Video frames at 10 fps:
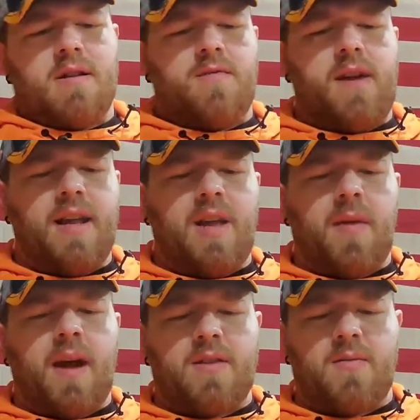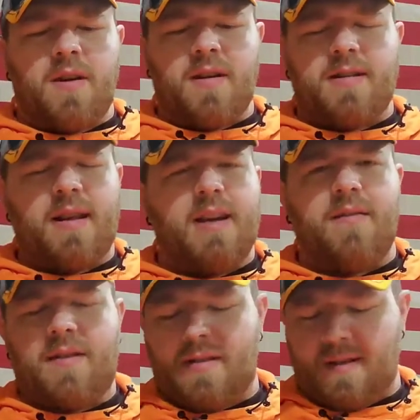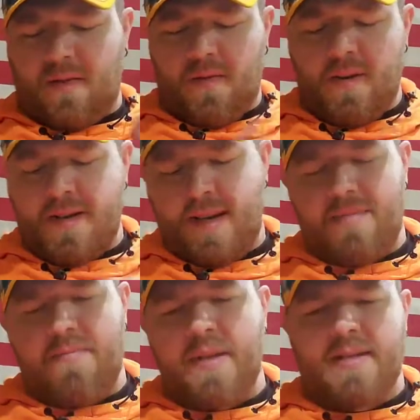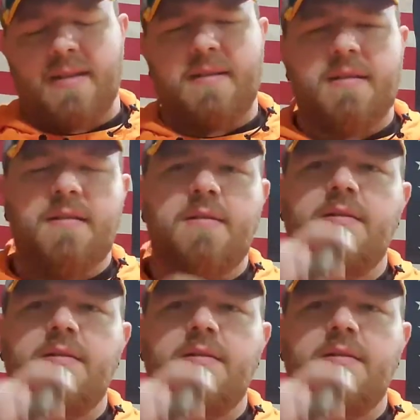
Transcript: Ready to get back to work. Tired of all this quarantine business.